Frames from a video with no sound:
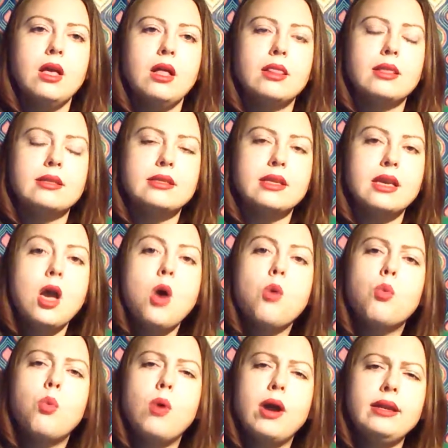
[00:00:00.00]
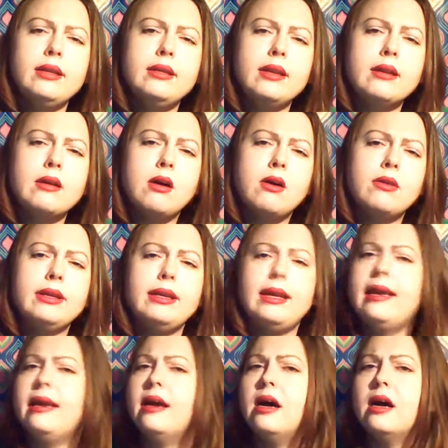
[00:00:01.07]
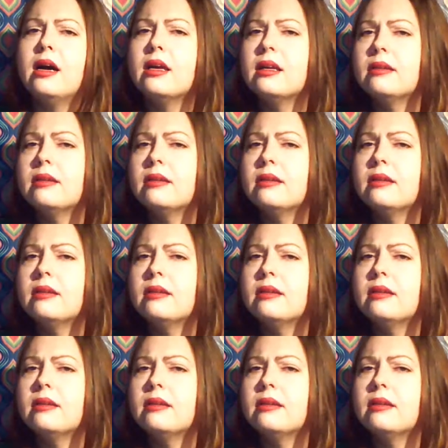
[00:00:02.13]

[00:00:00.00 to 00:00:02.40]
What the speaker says: Let's see. Why did they call it AI?